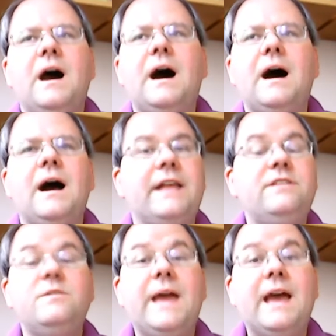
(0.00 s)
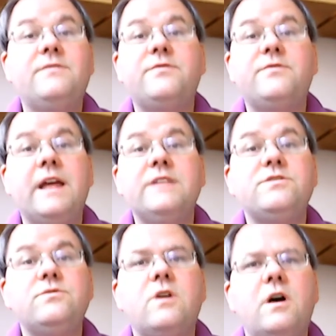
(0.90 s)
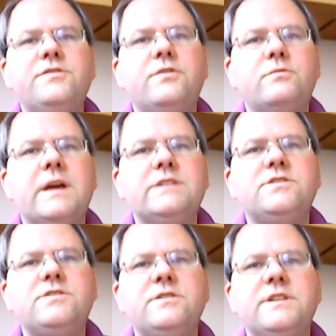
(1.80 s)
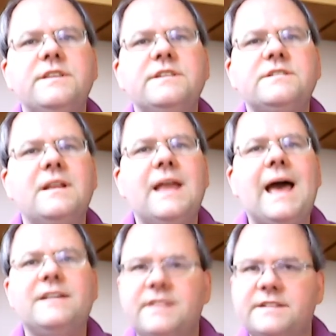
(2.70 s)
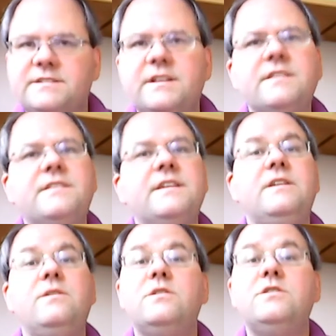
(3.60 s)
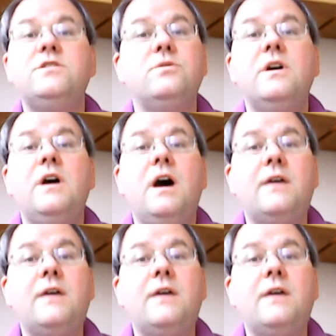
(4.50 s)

And you may have friends who are also registered in this class. That's another thing you could do.